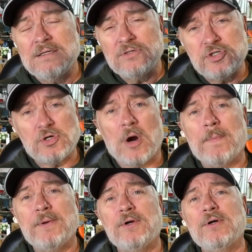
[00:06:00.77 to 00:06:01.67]

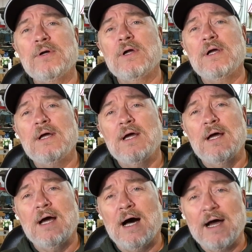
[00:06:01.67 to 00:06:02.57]
sharpener
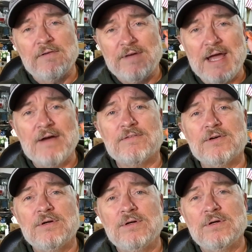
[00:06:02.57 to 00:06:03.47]
I've
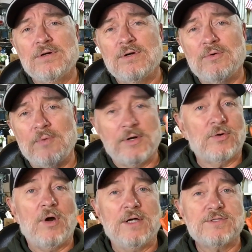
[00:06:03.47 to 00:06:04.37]
ever run
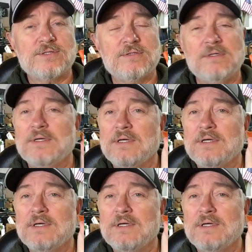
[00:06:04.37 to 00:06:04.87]
across.